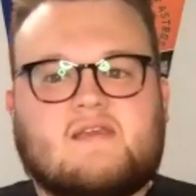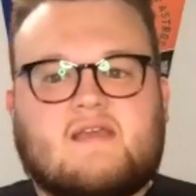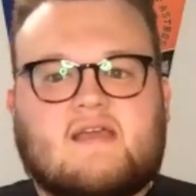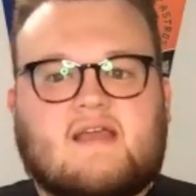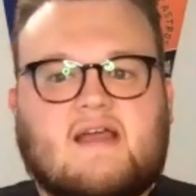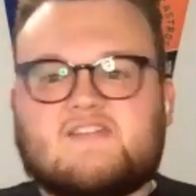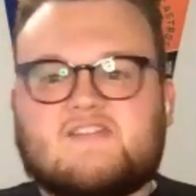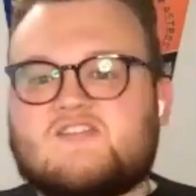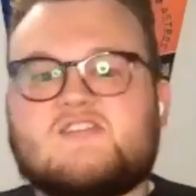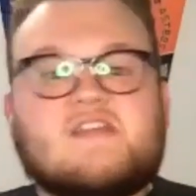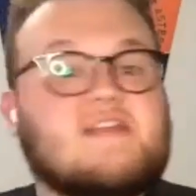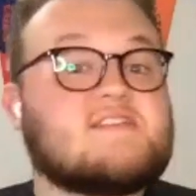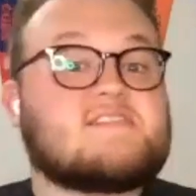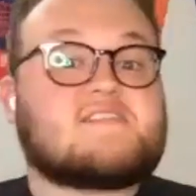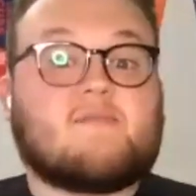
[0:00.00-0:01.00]
And I just
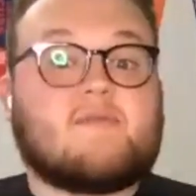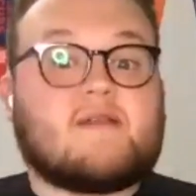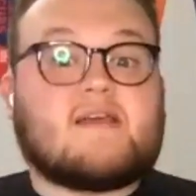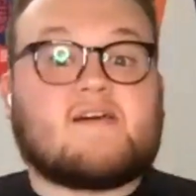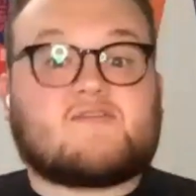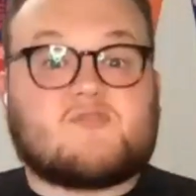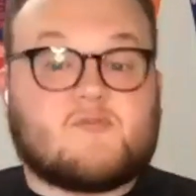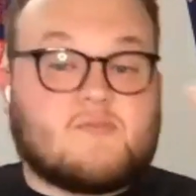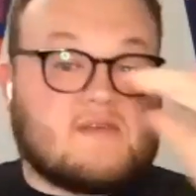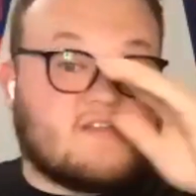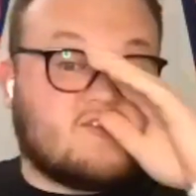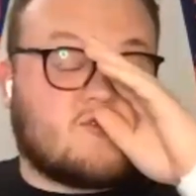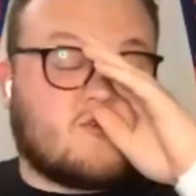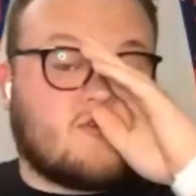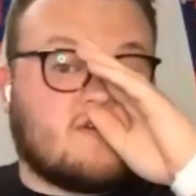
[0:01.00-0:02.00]
needed somebody else with me. And
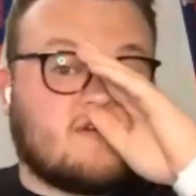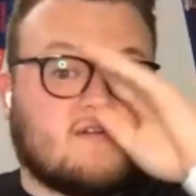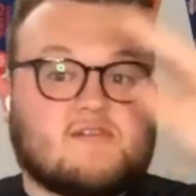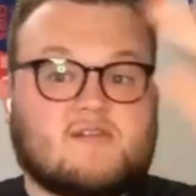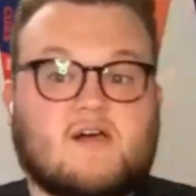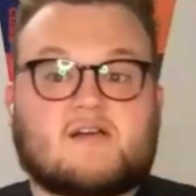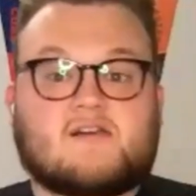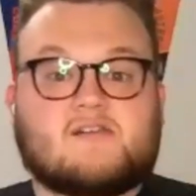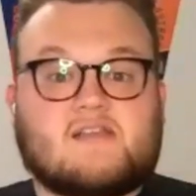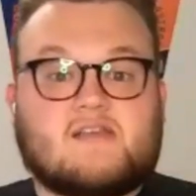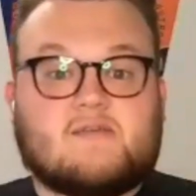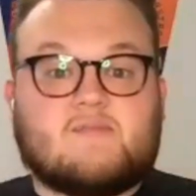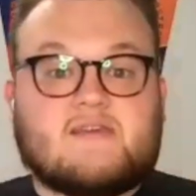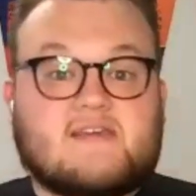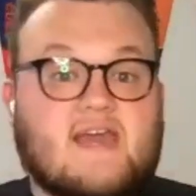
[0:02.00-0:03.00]
Jordan luckily
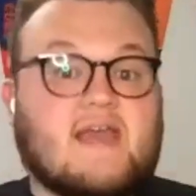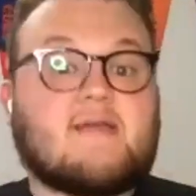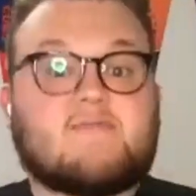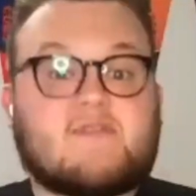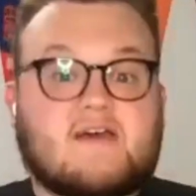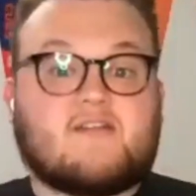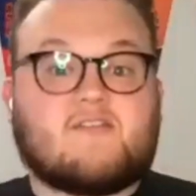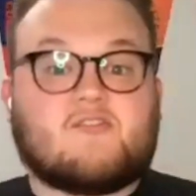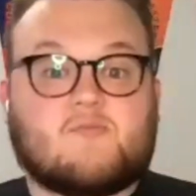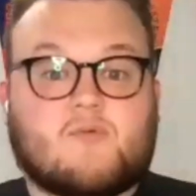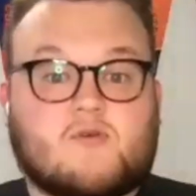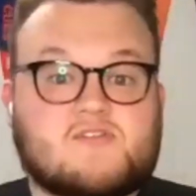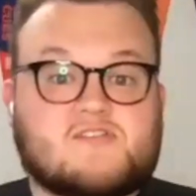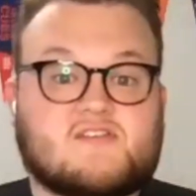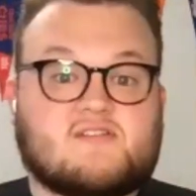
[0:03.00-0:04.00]
became that other
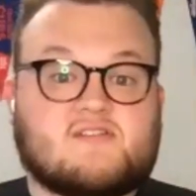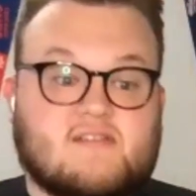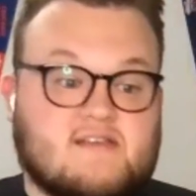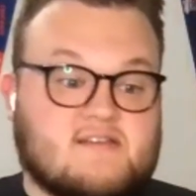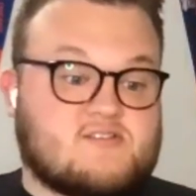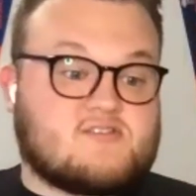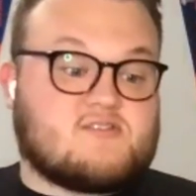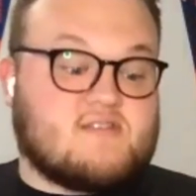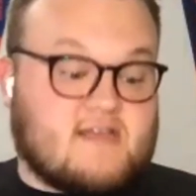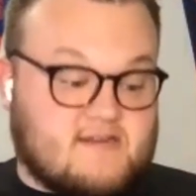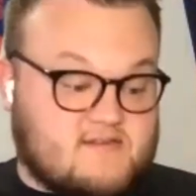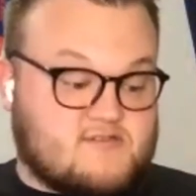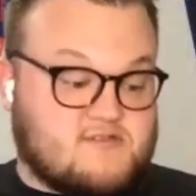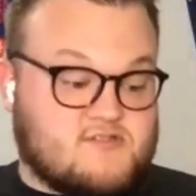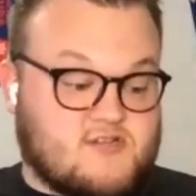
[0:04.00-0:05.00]
person that
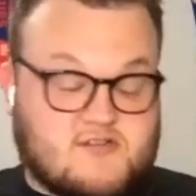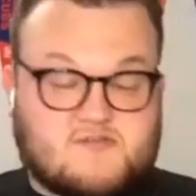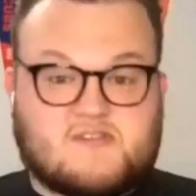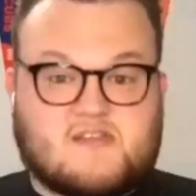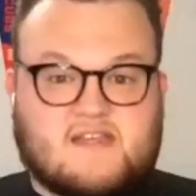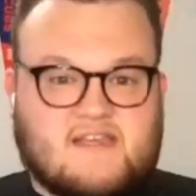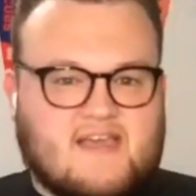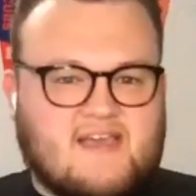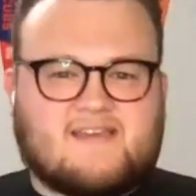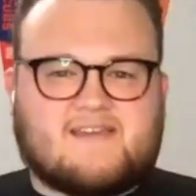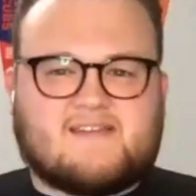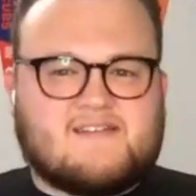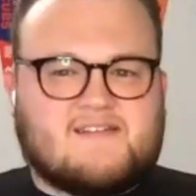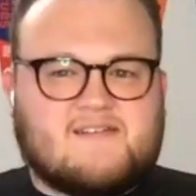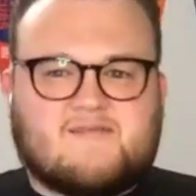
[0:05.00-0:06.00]
Josh was like, hey,
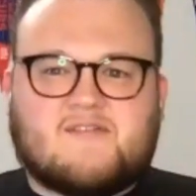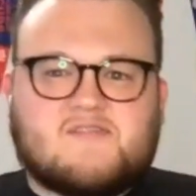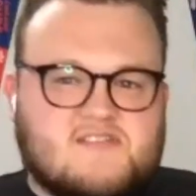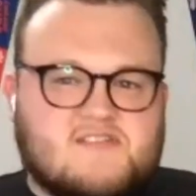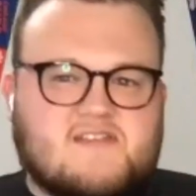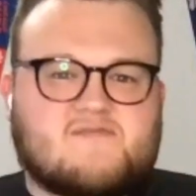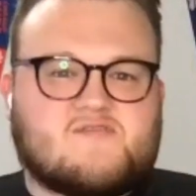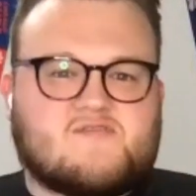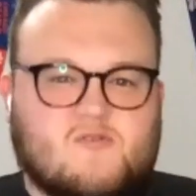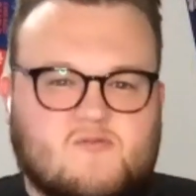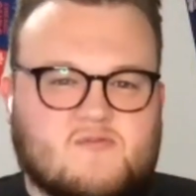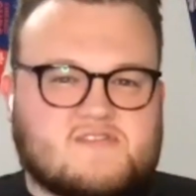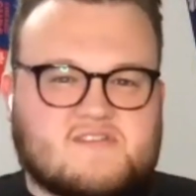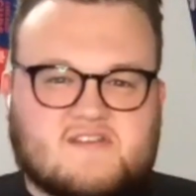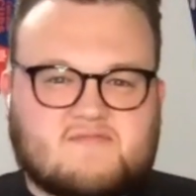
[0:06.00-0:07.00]
why don't you see if Jordan
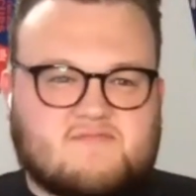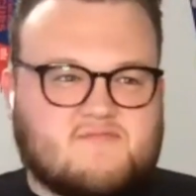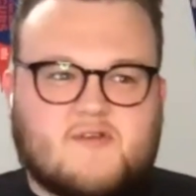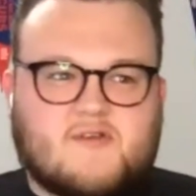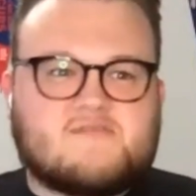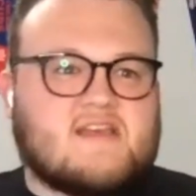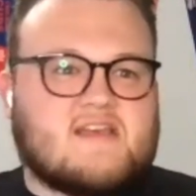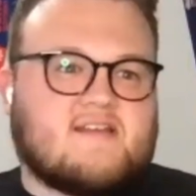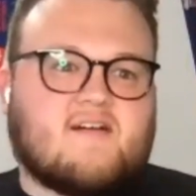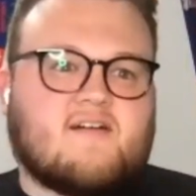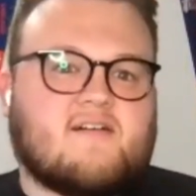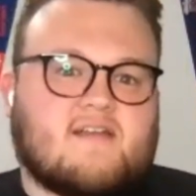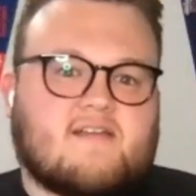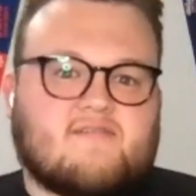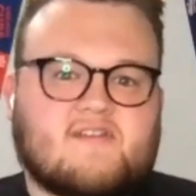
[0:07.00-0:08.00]
wants to rotate
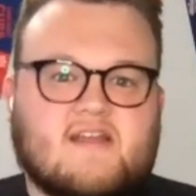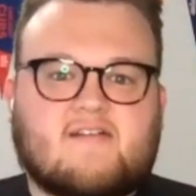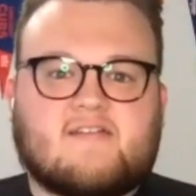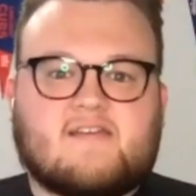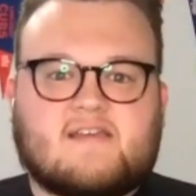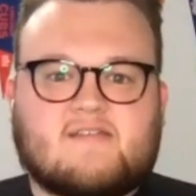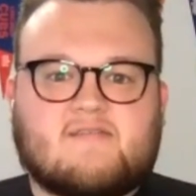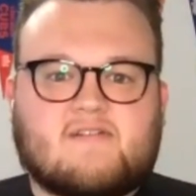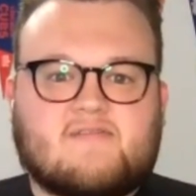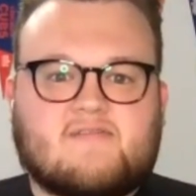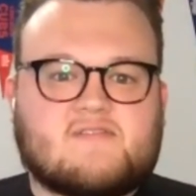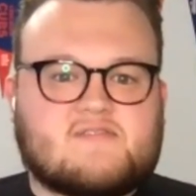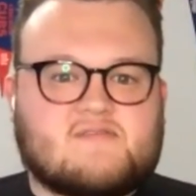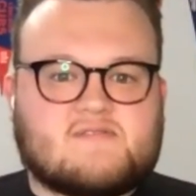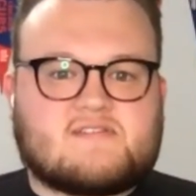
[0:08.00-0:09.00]
on every now and again? What if
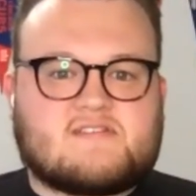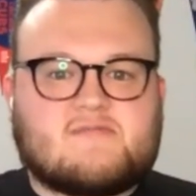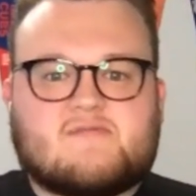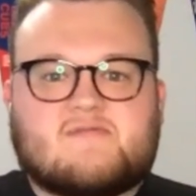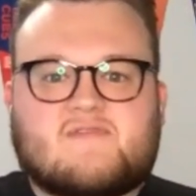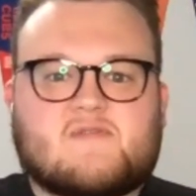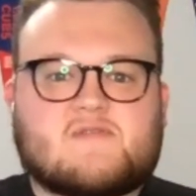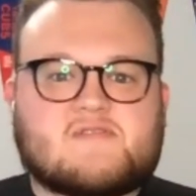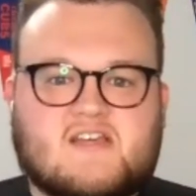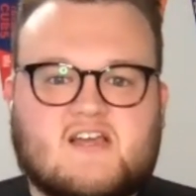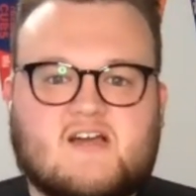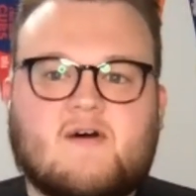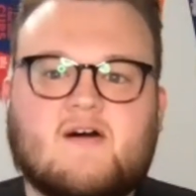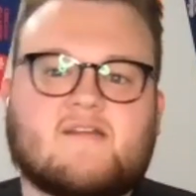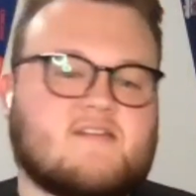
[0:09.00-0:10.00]
you see if he wants to
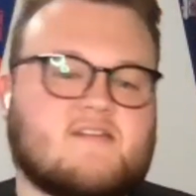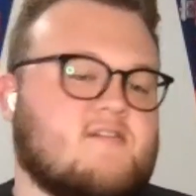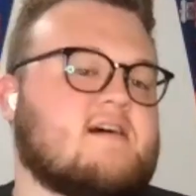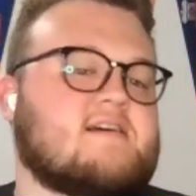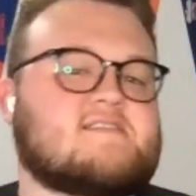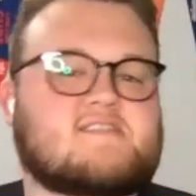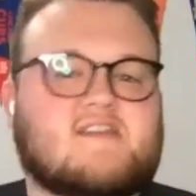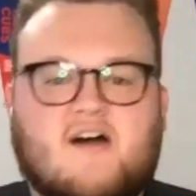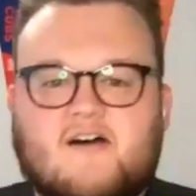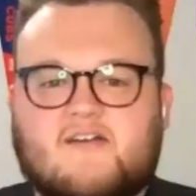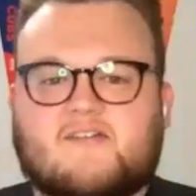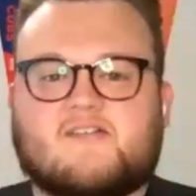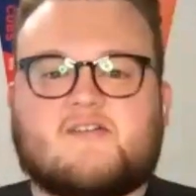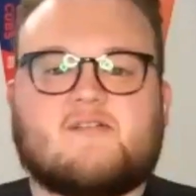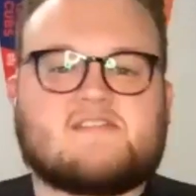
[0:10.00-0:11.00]
come on and go ask
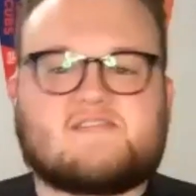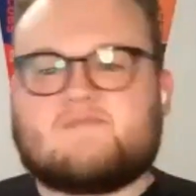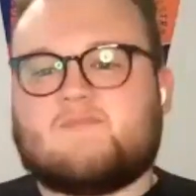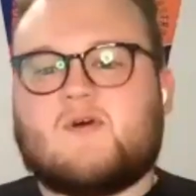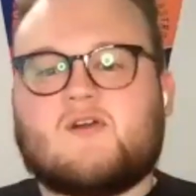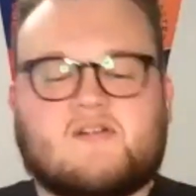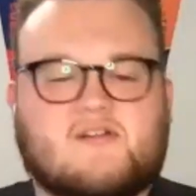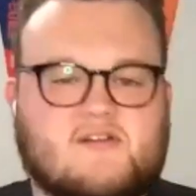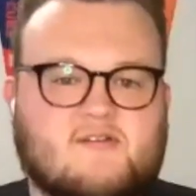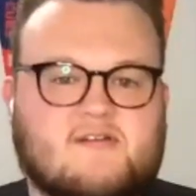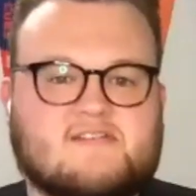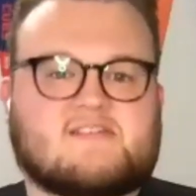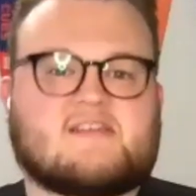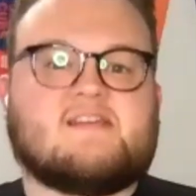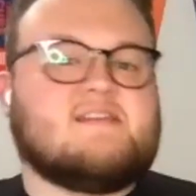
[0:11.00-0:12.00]
Connor, go ask Mark, go
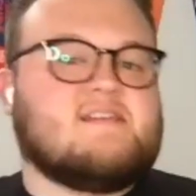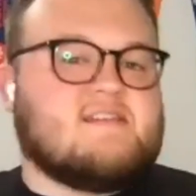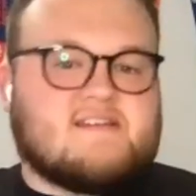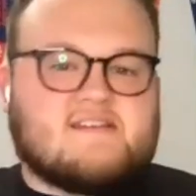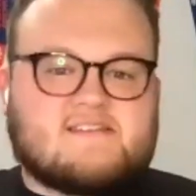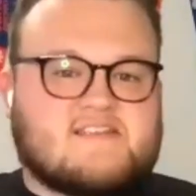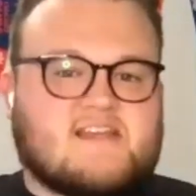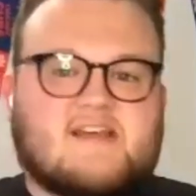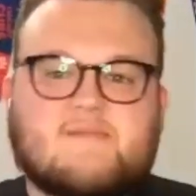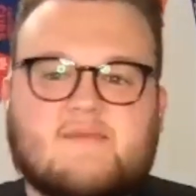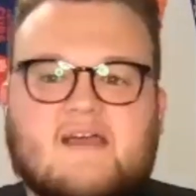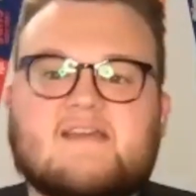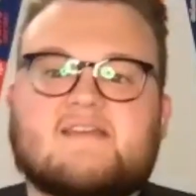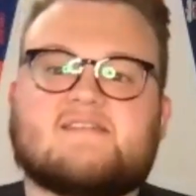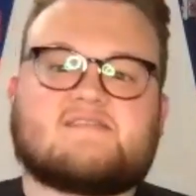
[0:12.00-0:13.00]
ask Sam
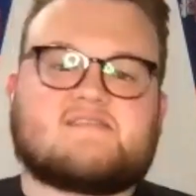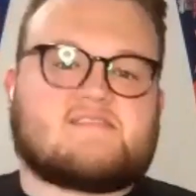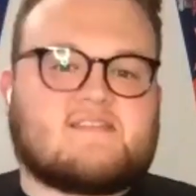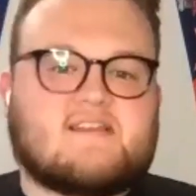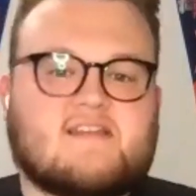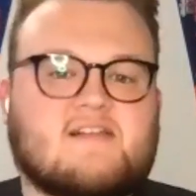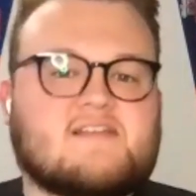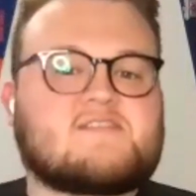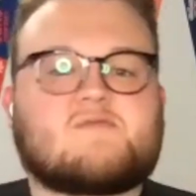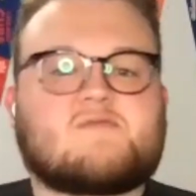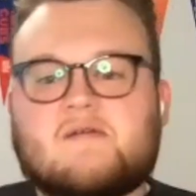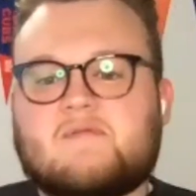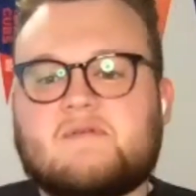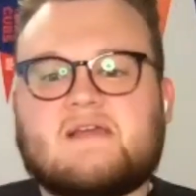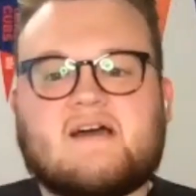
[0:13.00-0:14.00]
Hayes? You know, that's
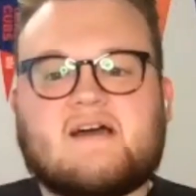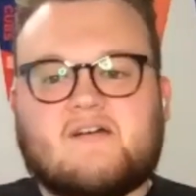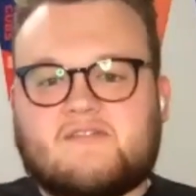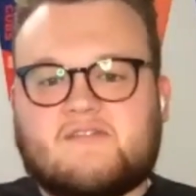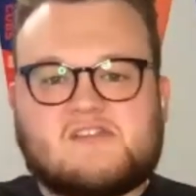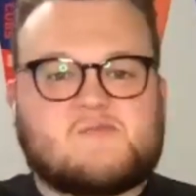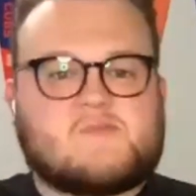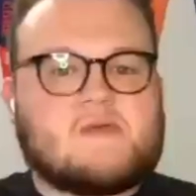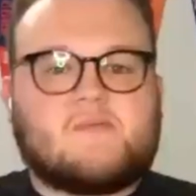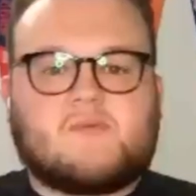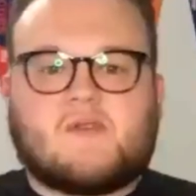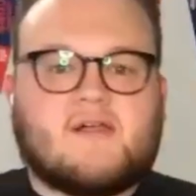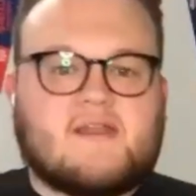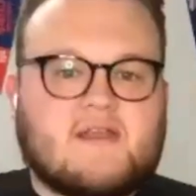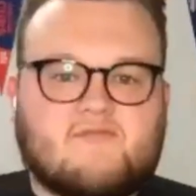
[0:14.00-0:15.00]
why we got all these
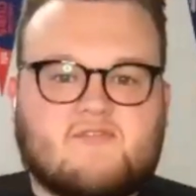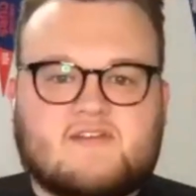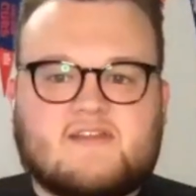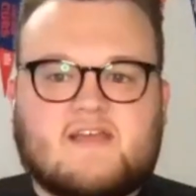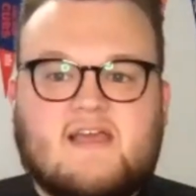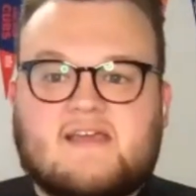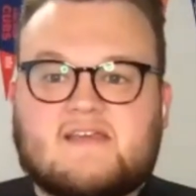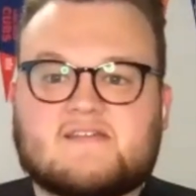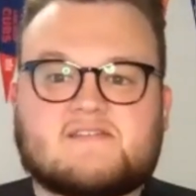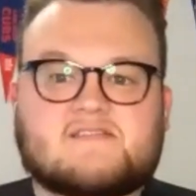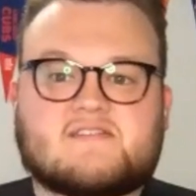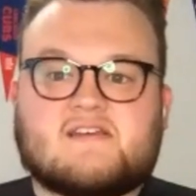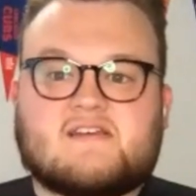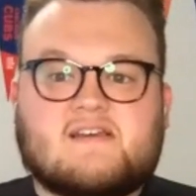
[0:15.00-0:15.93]
people on every day, is